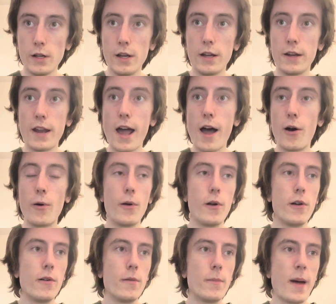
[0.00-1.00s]
Now,
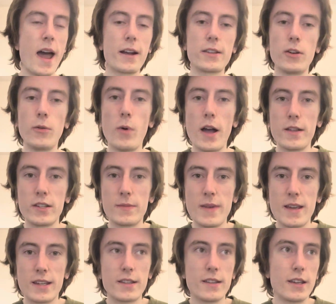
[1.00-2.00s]
back to why this
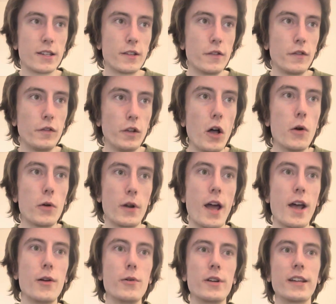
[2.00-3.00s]
makes things float.
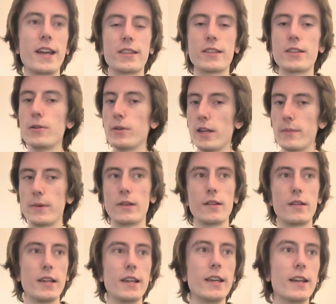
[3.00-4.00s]
I don't want to get too deep into
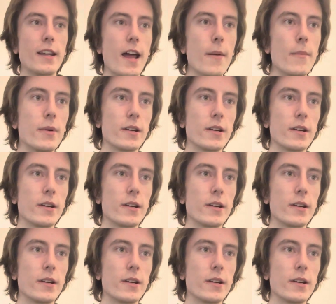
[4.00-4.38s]
the E&M, but